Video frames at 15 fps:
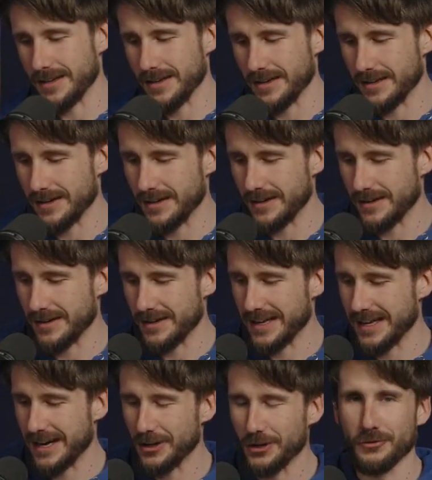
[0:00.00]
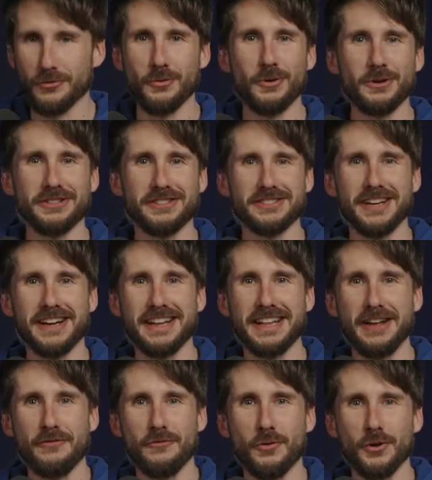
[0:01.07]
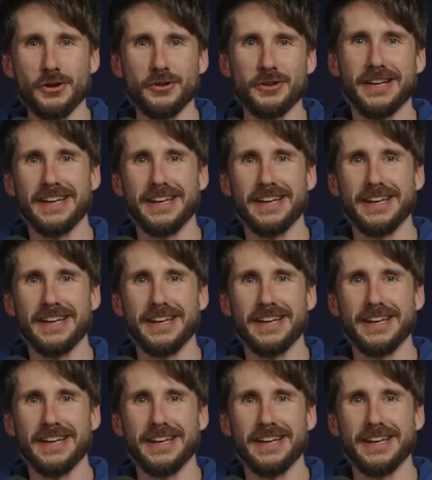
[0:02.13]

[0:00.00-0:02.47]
and uh, and I look forward to signing that for you